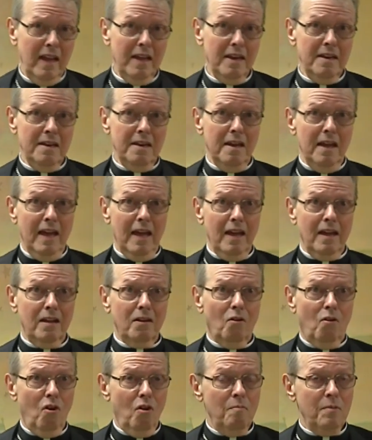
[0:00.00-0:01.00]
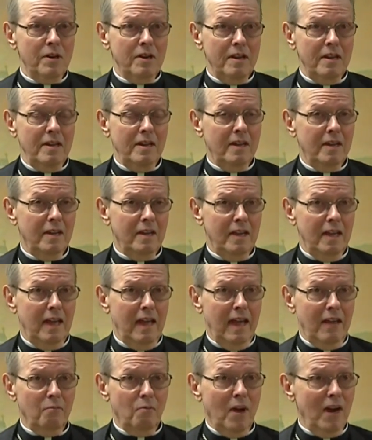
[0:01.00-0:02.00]
in uh, Albany
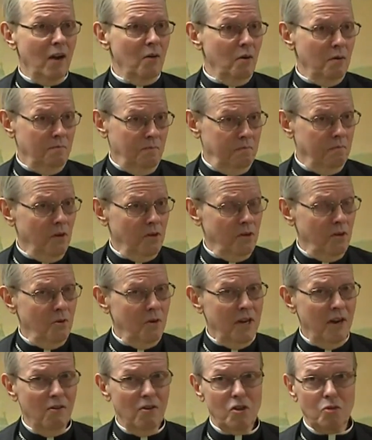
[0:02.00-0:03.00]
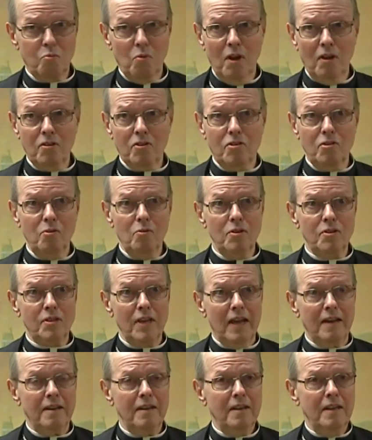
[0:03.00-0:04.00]
and what I would, would do here as well too is
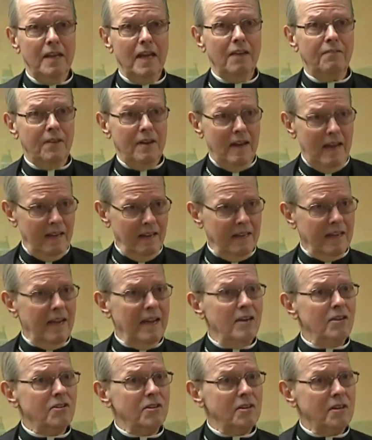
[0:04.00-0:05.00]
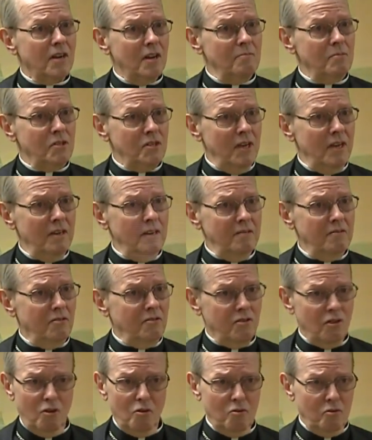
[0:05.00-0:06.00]
that if an allegation comes in,
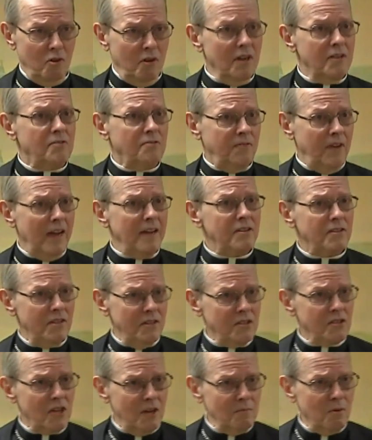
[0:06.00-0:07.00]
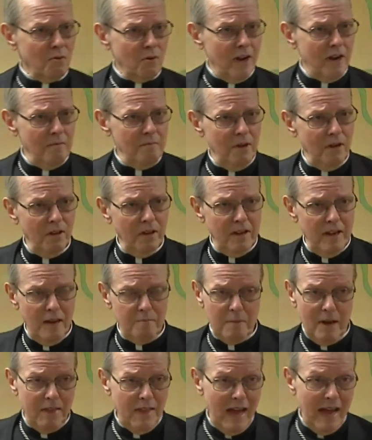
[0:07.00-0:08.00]
shows on its face it's some credibility,
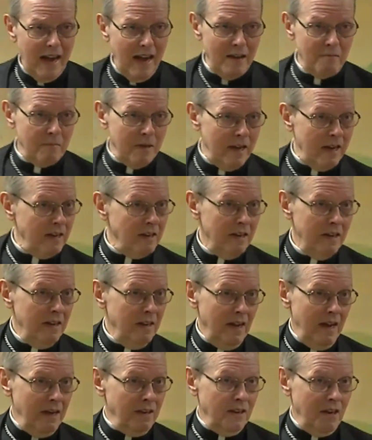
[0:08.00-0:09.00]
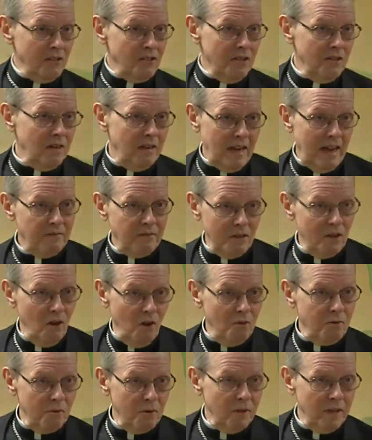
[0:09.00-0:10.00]
and by that I mean it doesn't have to
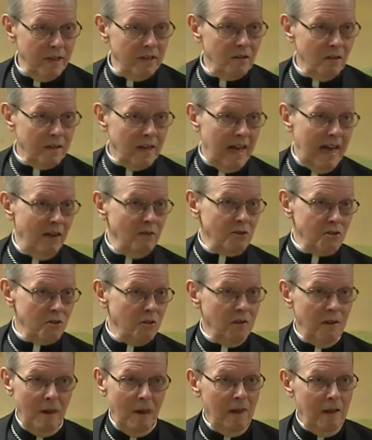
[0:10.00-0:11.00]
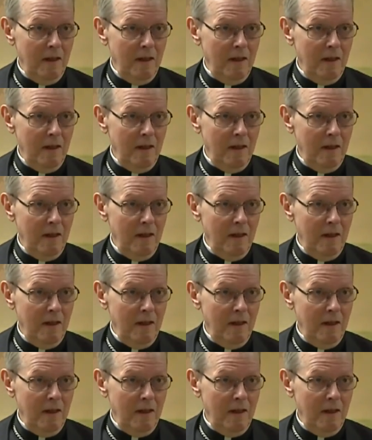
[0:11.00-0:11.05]
go through legal counsel.